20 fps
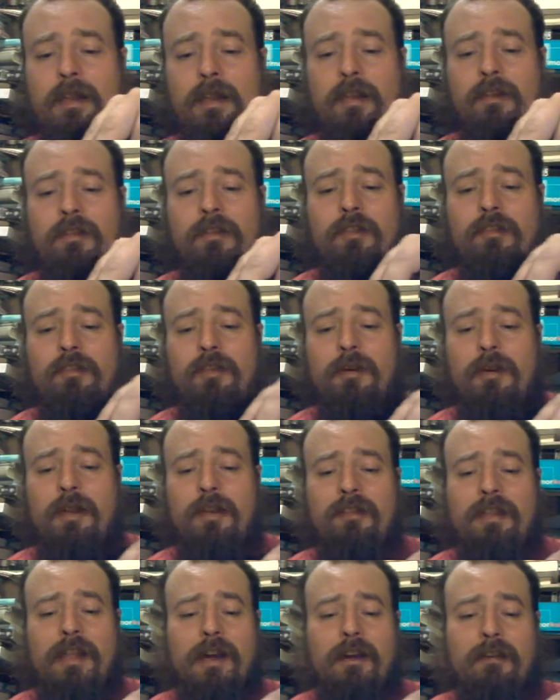it's got some
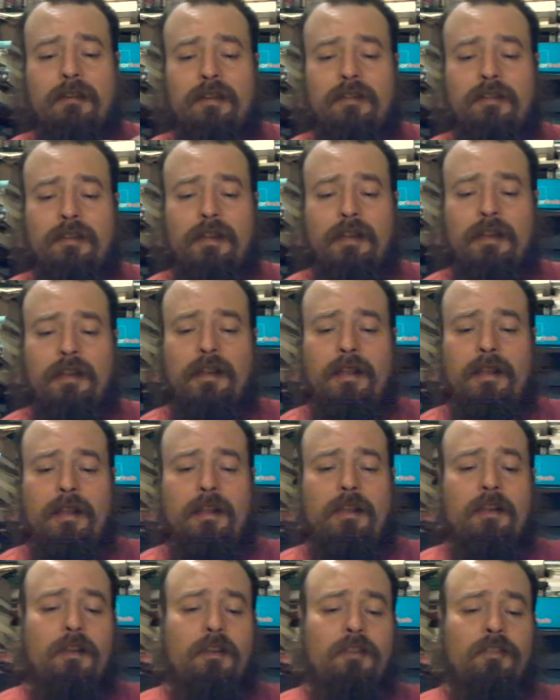nice colourings in it.
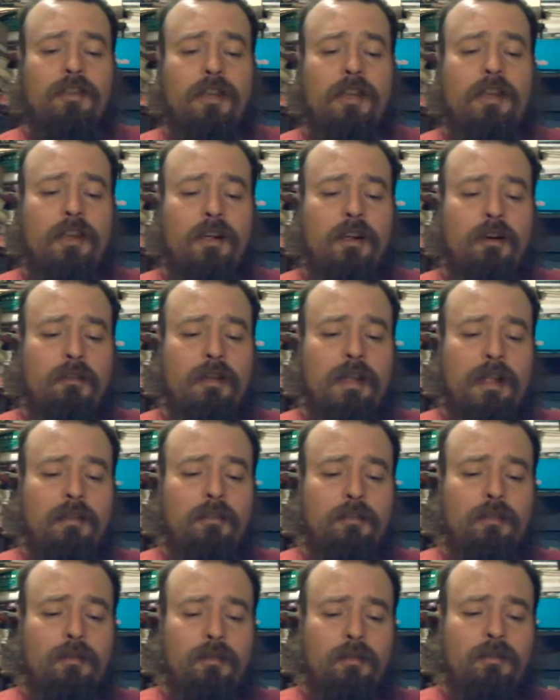You can see the
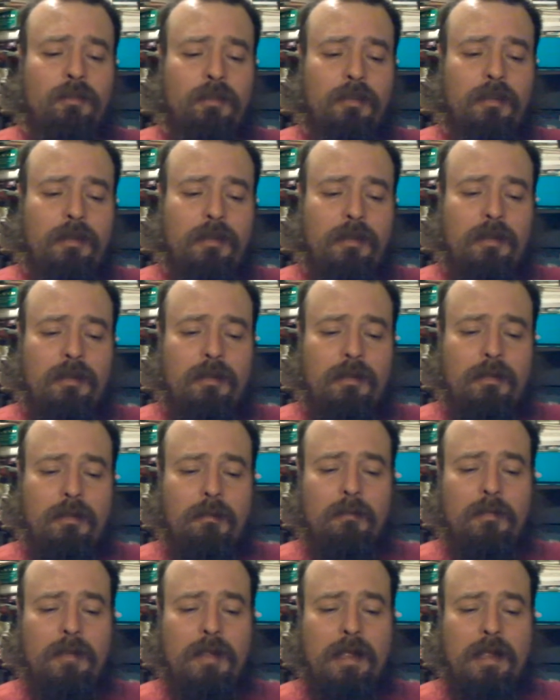Orientals,
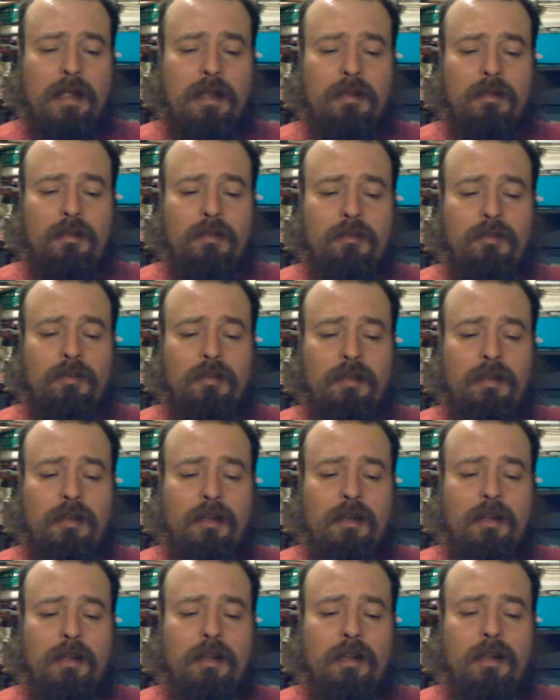and
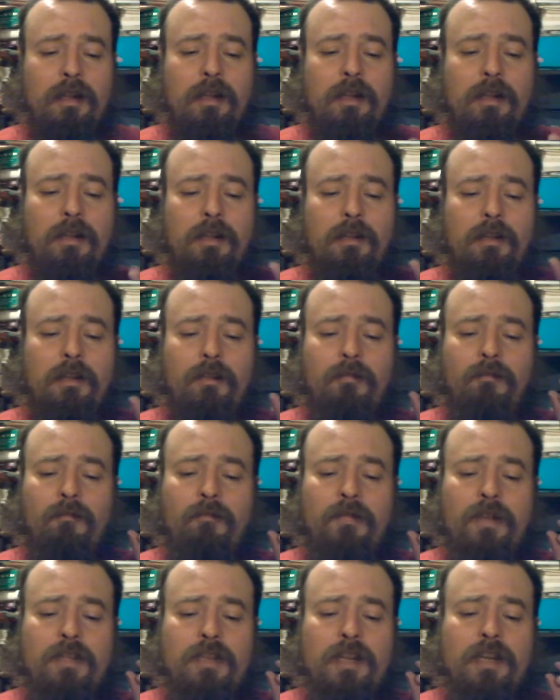the
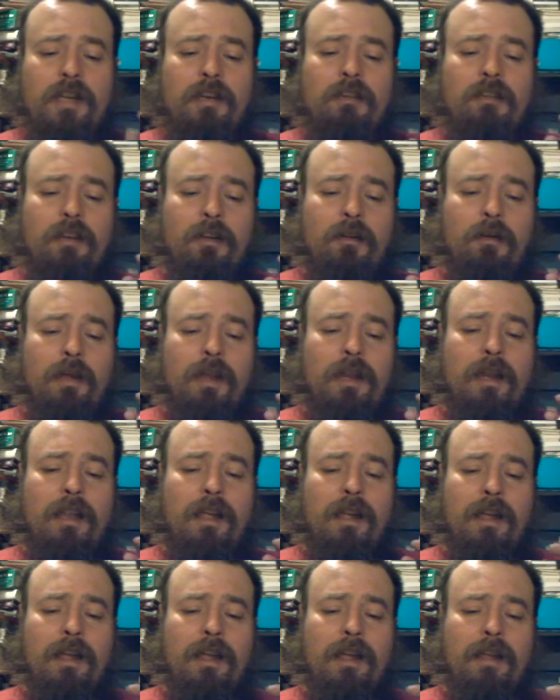Virginias look quite
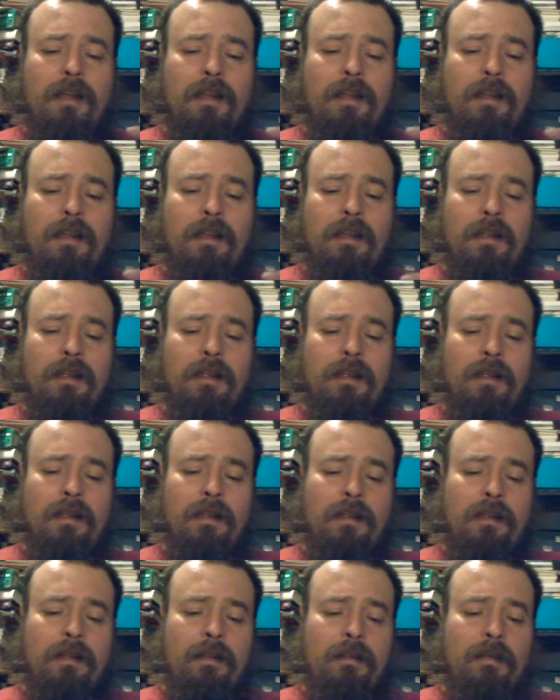light,
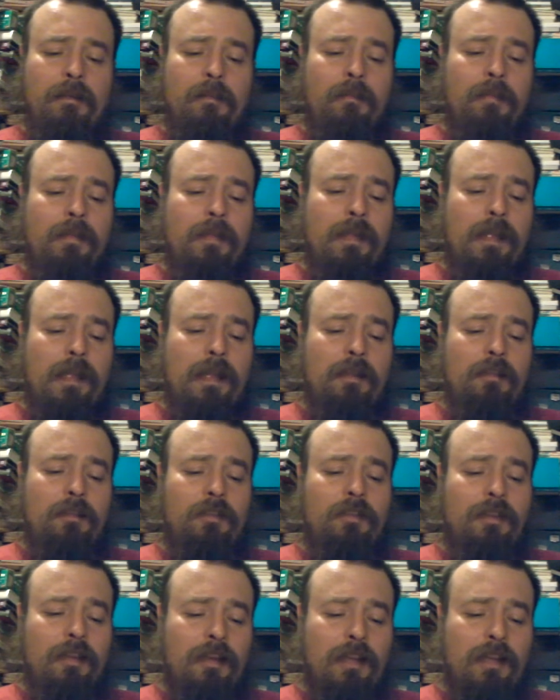and
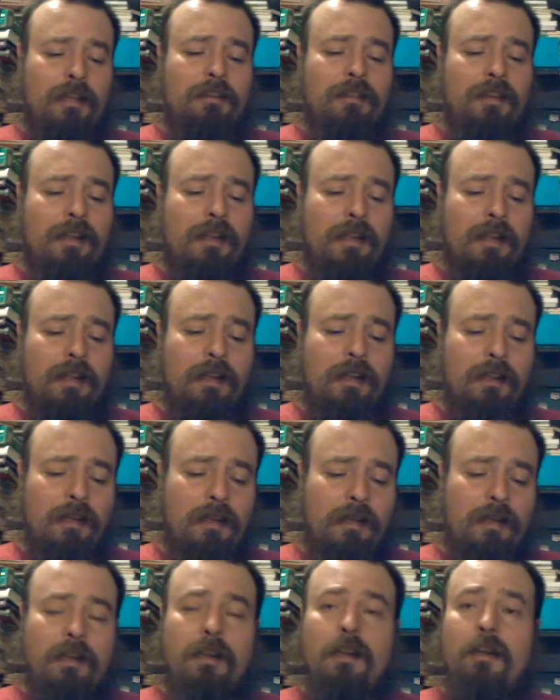the Kentucky,
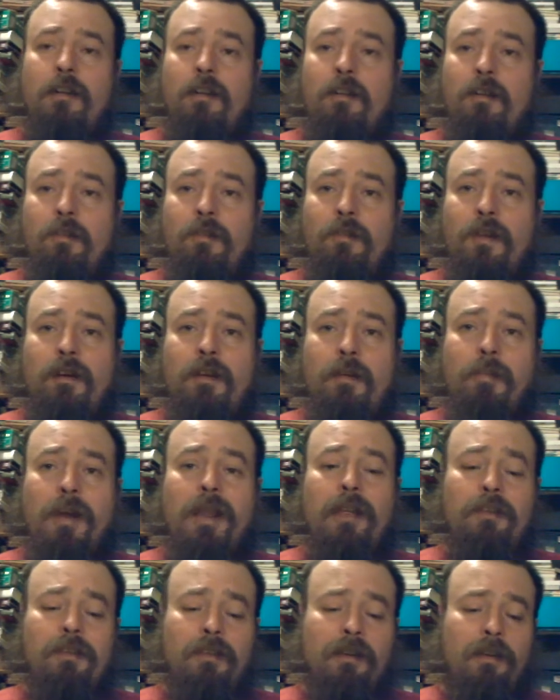it looks very
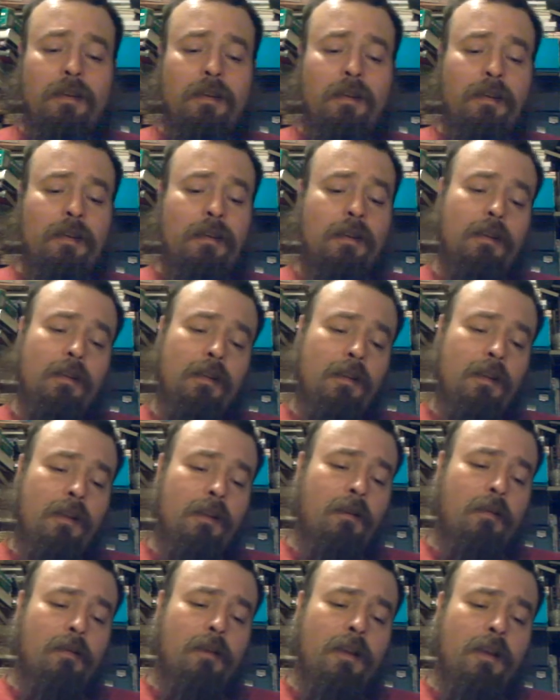pleasant.
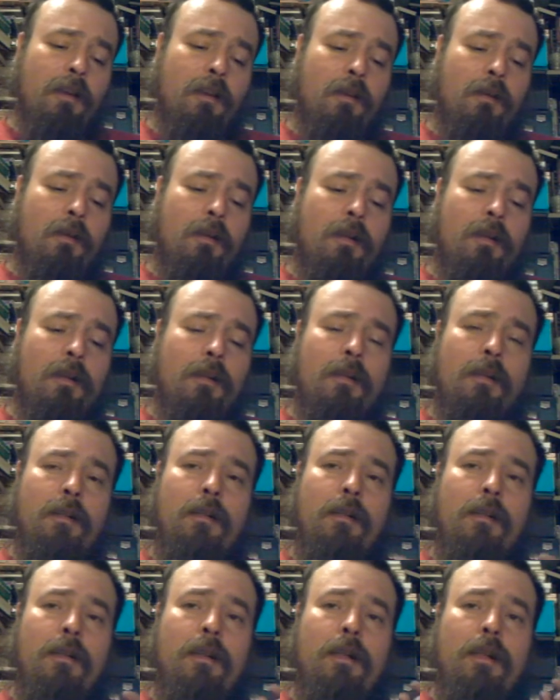All in all,
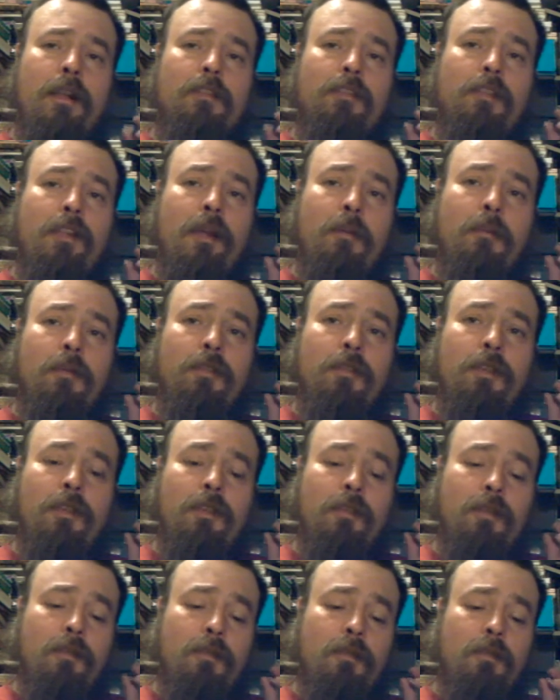I'd say it was a
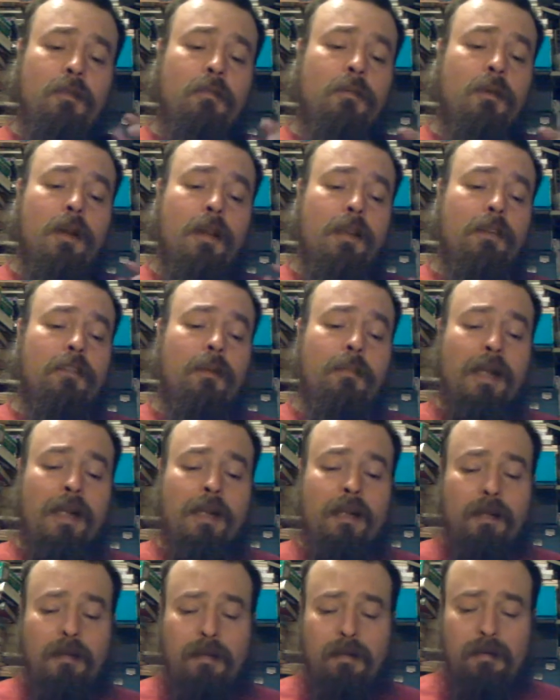good quality
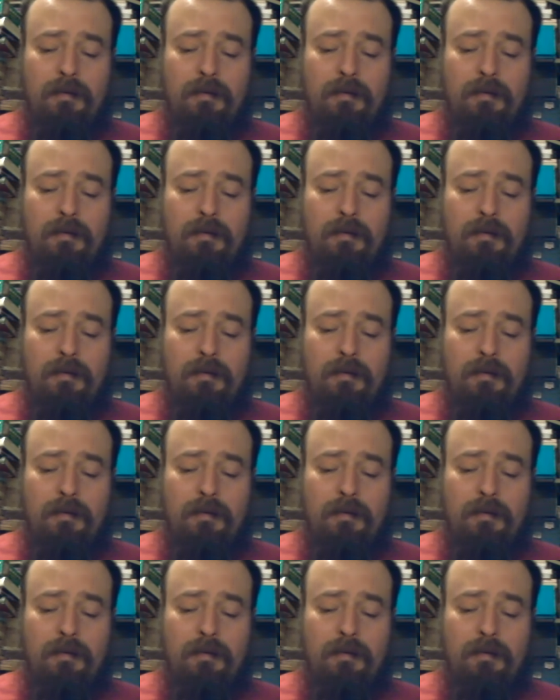tobacco,